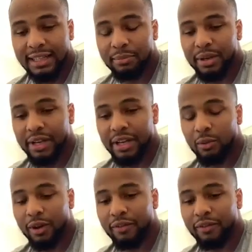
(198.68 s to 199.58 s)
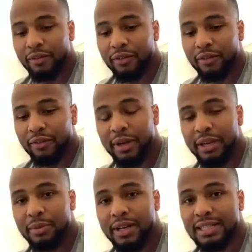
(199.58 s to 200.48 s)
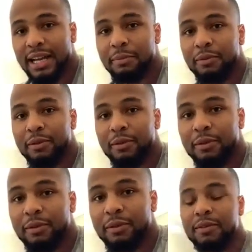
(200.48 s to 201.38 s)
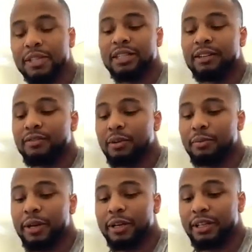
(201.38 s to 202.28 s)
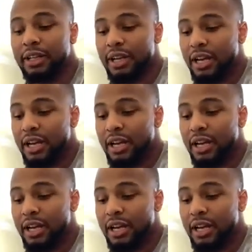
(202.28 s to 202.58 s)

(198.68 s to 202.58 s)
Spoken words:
being away from home for me, because I'm originally from Maryland,